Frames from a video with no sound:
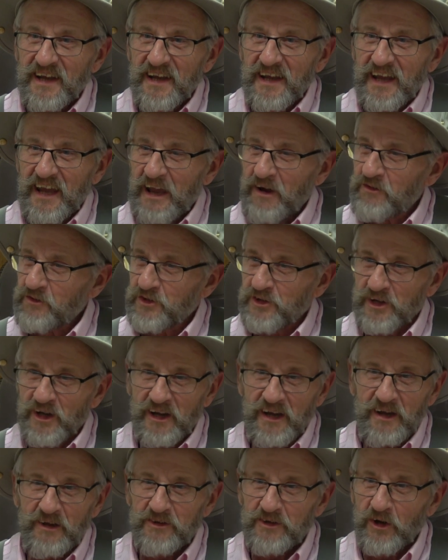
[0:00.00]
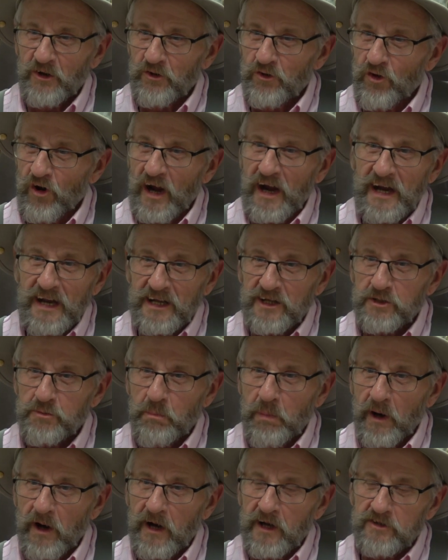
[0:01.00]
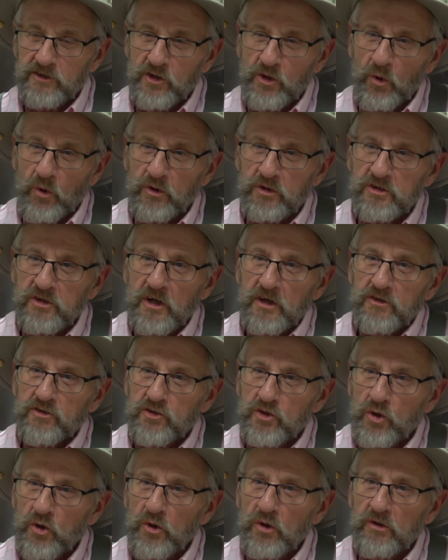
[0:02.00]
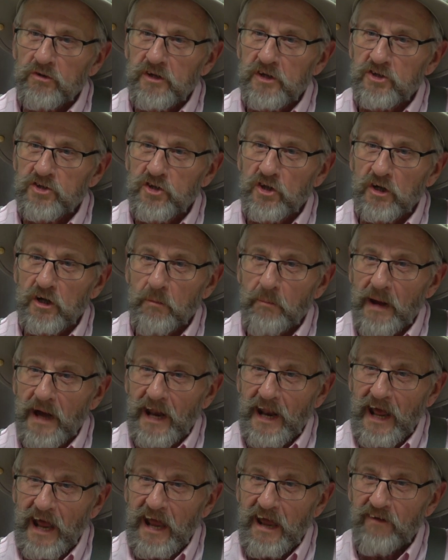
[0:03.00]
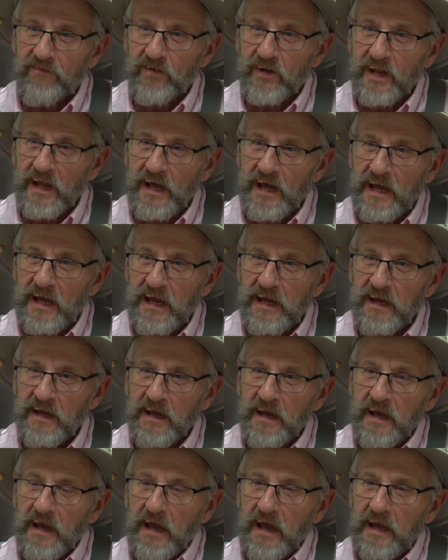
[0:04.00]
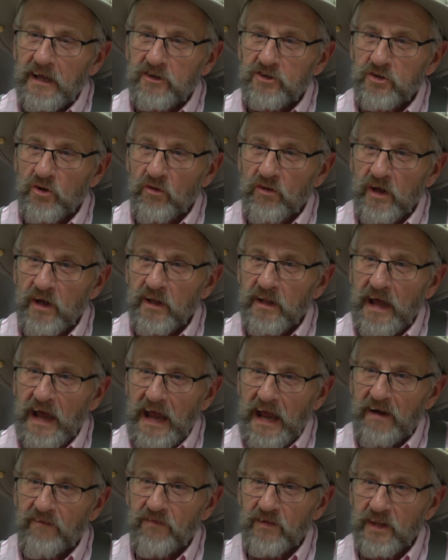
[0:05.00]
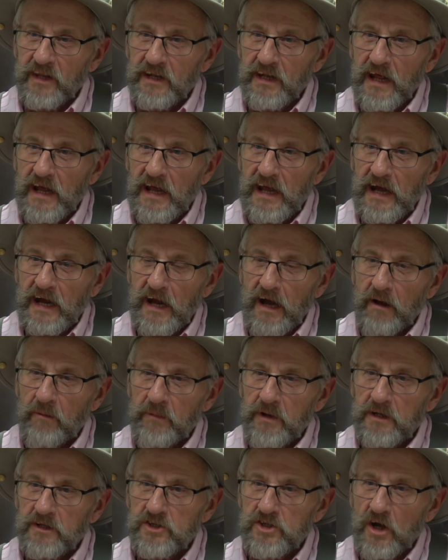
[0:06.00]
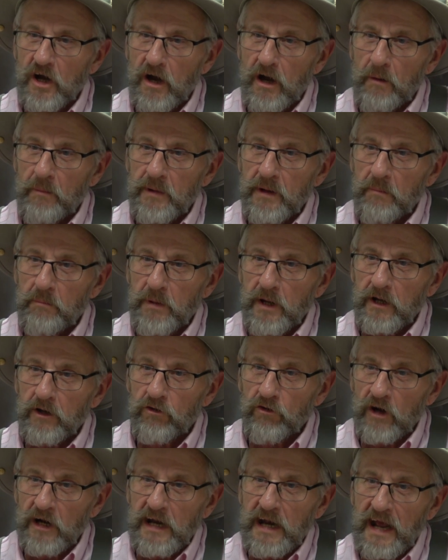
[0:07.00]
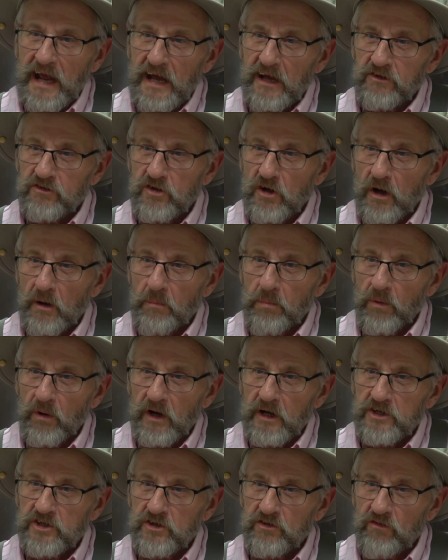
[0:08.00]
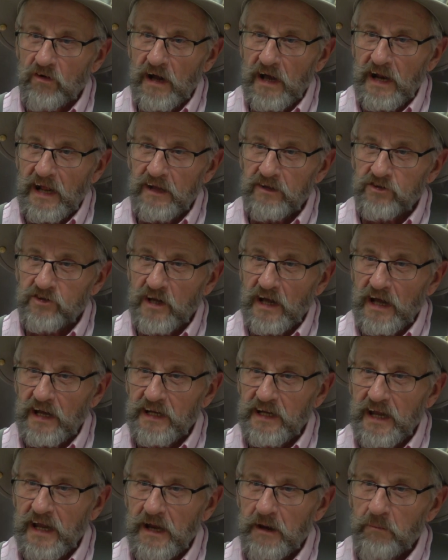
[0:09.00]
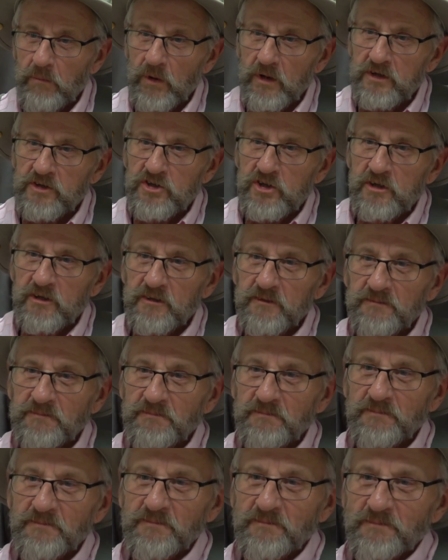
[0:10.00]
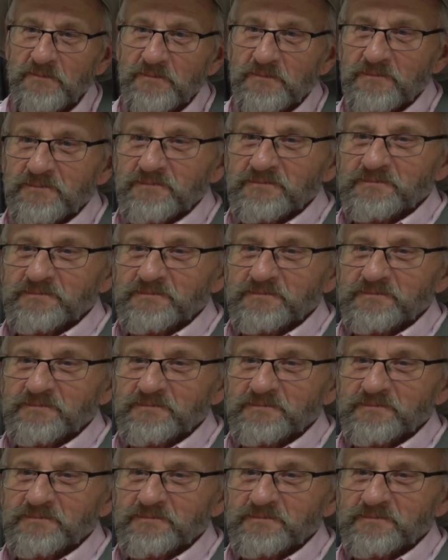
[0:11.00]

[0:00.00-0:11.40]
It was a great experience. Of course, school just took about half a day, and so the other half of the day I got me a job in a big greenhouse operation right outside Cambridge. My